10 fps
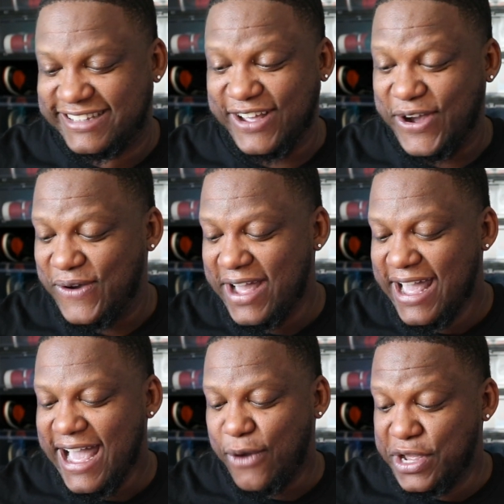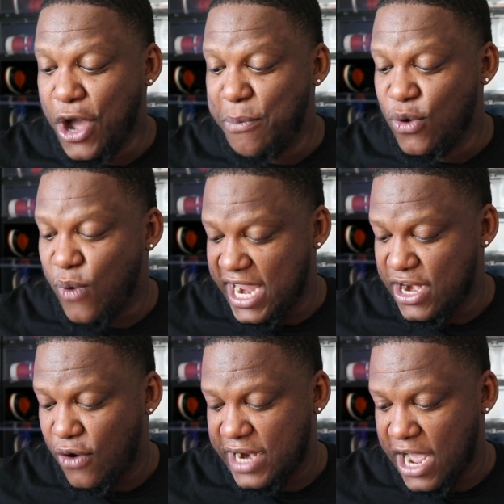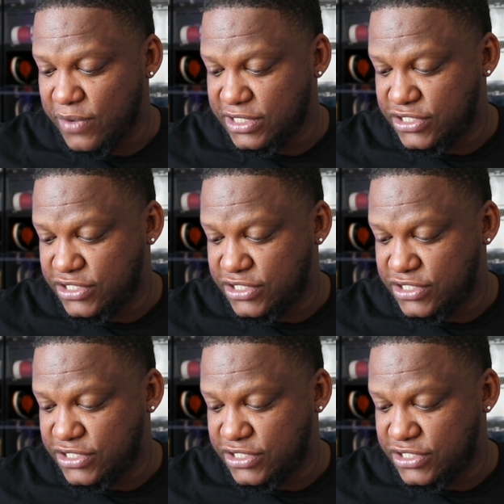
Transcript: so we're going to be waiting on that one